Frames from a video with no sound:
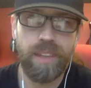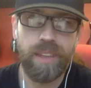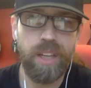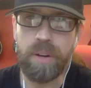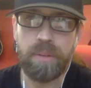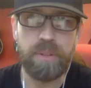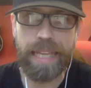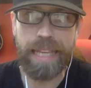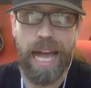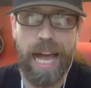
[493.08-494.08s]
you know, in a
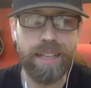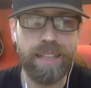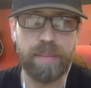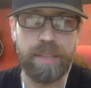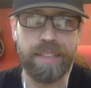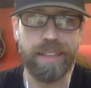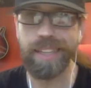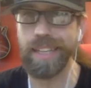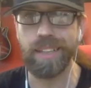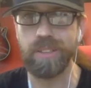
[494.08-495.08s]
really hot climate
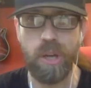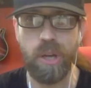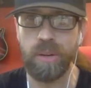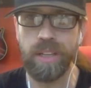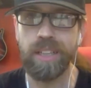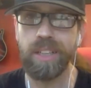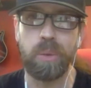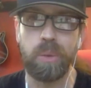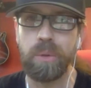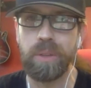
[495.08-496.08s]
like in Arizona
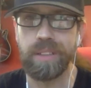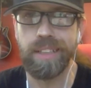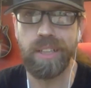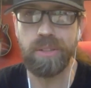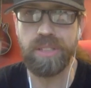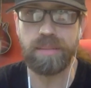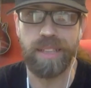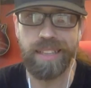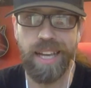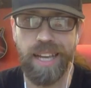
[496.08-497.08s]
or you know something
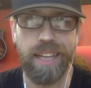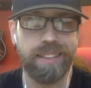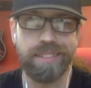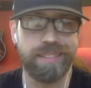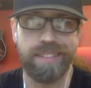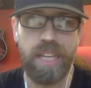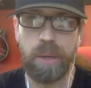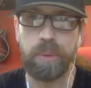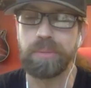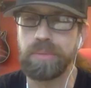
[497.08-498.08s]
like that, mm.
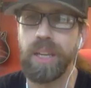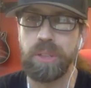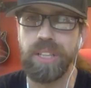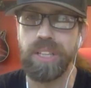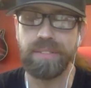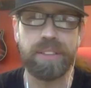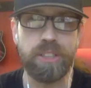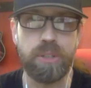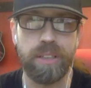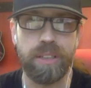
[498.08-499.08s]
they would they would
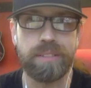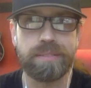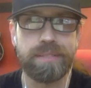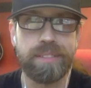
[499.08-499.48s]
definitely struggle.